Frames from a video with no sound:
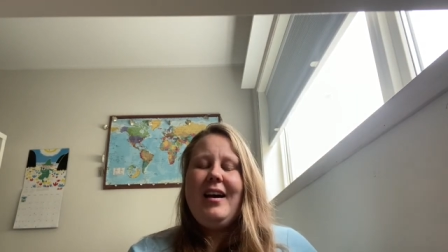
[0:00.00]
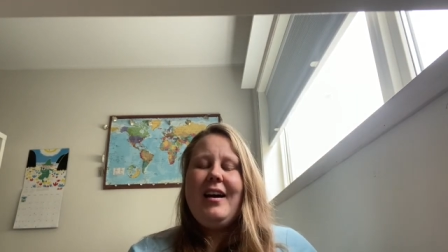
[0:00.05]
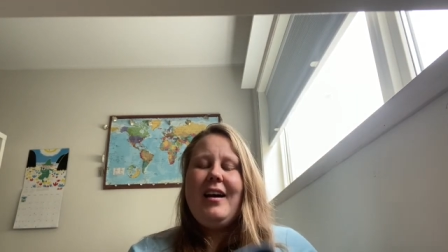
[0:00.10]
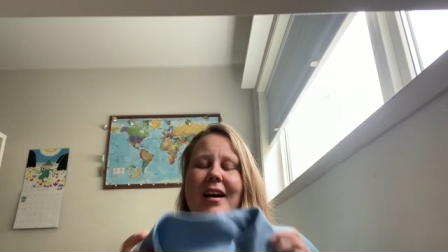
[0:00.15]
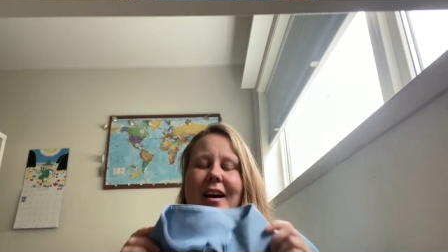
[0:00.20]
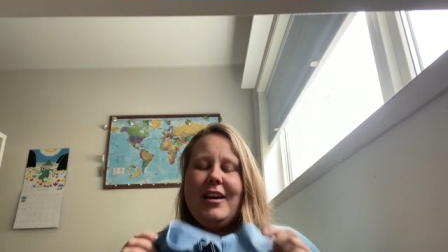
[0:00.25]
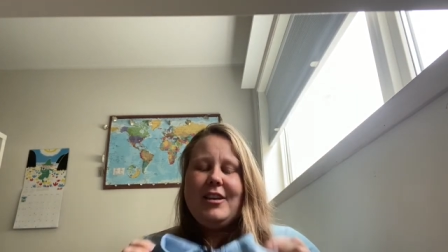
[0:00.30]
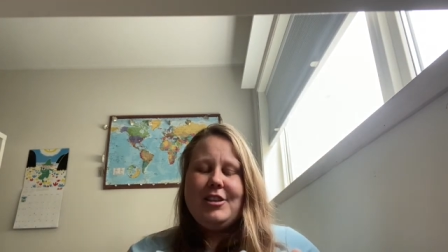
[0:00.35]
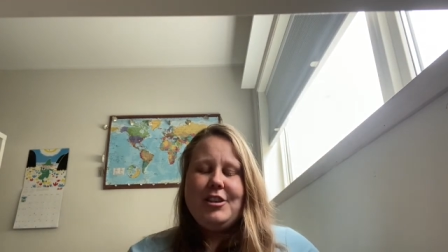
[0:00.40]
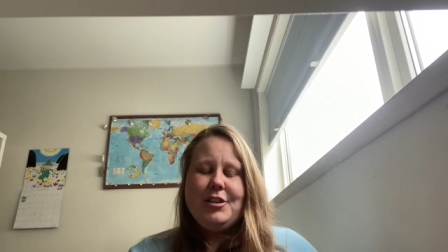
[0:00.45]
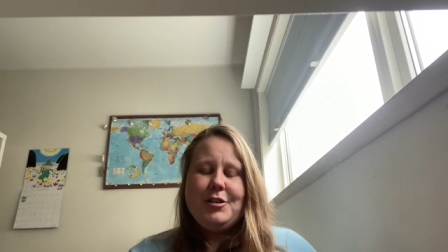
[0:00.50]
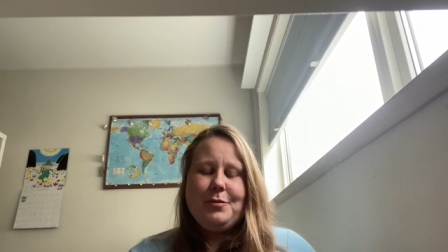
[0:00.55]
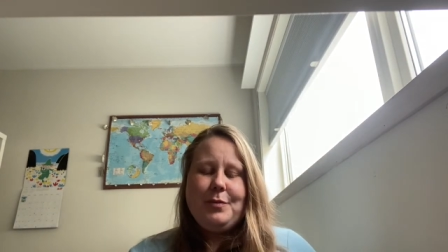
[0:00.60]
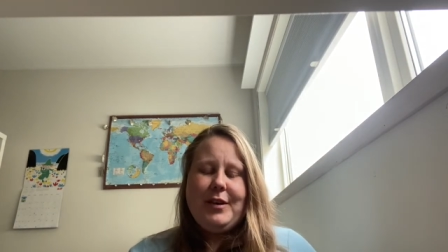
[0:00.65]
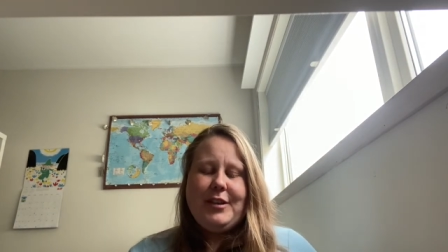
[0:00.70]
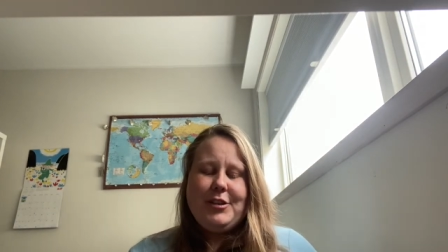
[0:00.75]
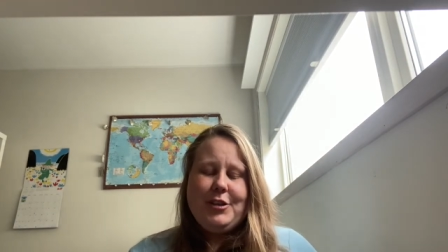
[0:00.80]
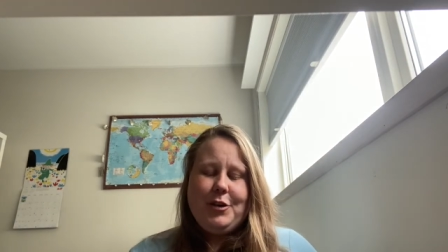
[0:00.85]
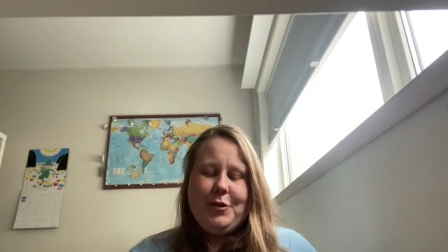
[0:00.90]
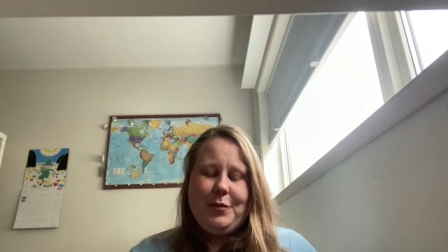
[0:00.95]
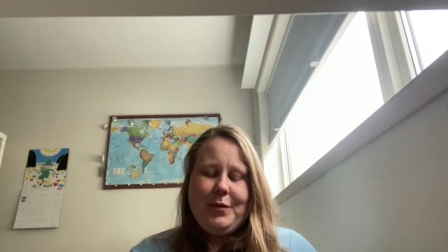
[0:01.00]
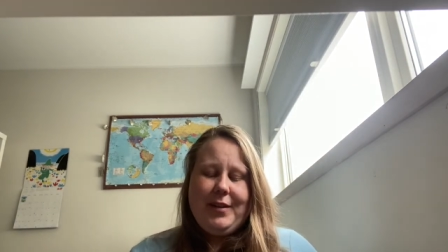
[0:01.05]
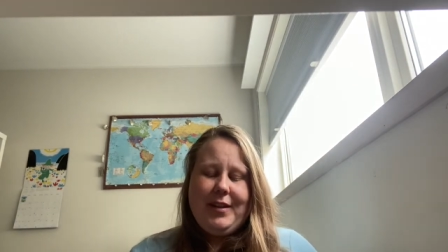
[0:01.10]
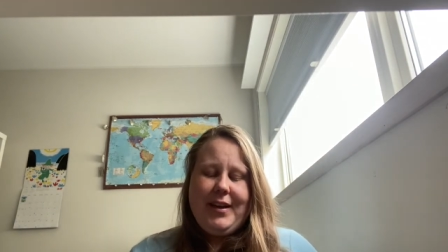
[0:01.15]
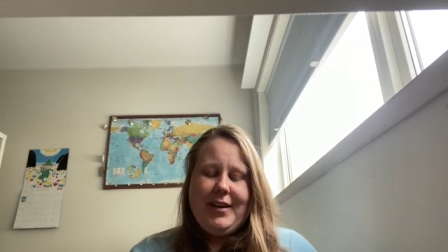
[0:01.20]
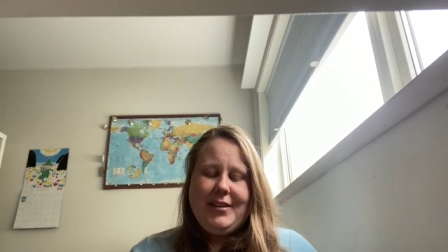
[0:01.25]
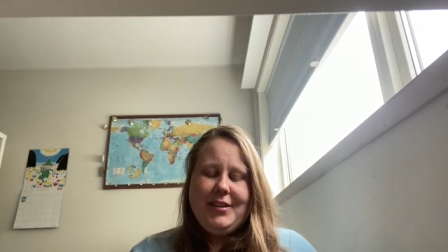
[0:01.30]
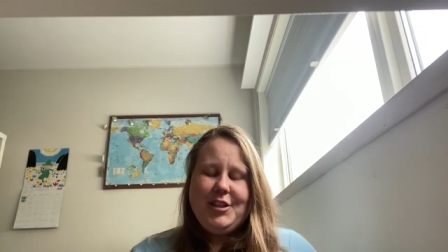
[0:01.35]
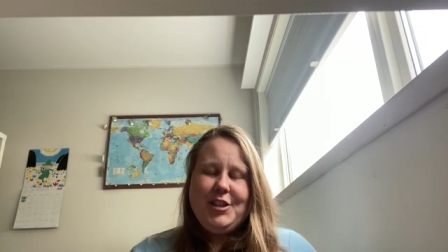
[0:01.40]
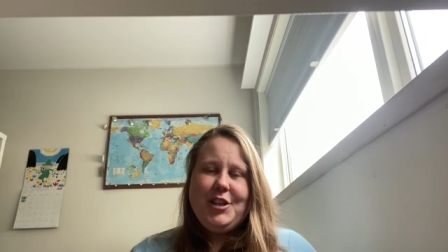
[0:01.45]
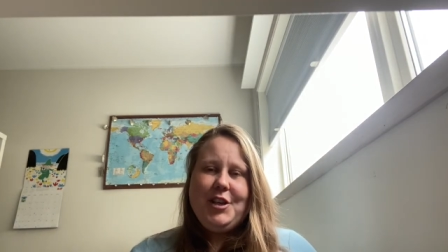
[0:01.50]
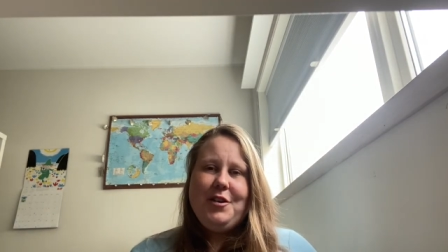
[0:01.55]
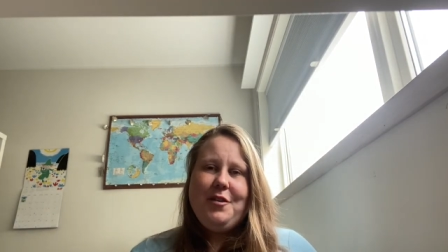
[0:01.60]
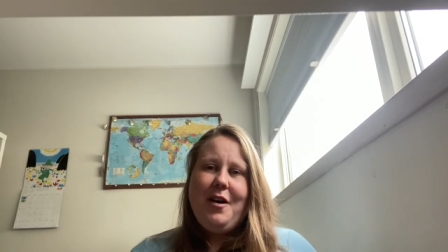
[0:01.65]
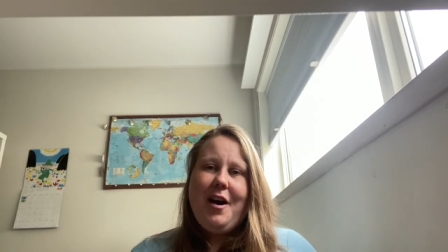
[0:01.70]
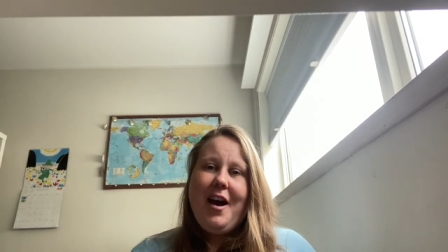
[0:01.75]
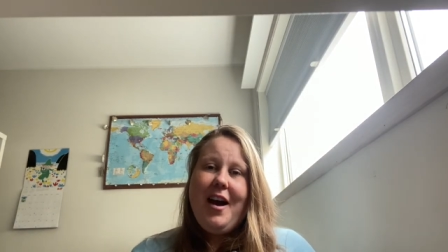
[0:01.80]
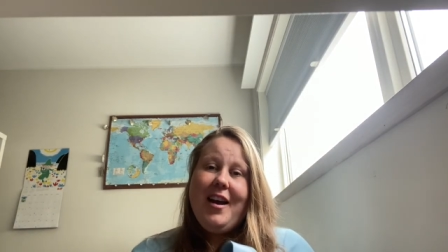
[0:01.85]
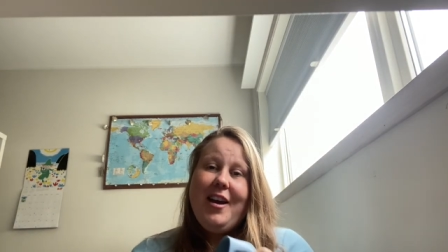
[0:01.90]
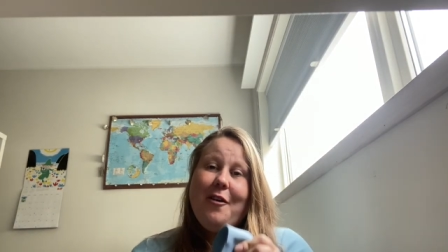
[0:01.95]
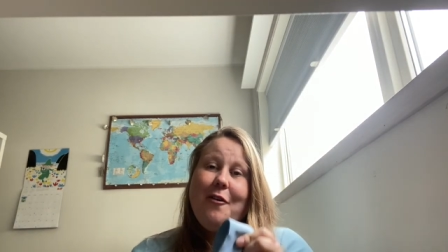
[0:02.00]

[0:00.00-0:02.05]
I just went on with it. So I